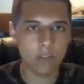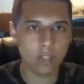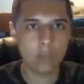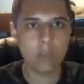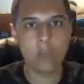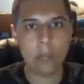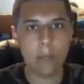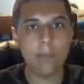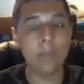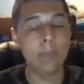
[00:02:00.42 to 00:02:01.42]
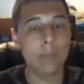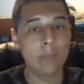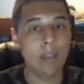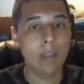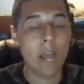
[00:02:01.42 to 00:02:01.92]
they're doing well.
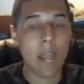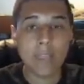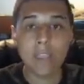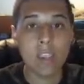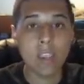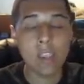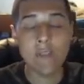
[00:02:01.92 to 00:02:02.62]
I think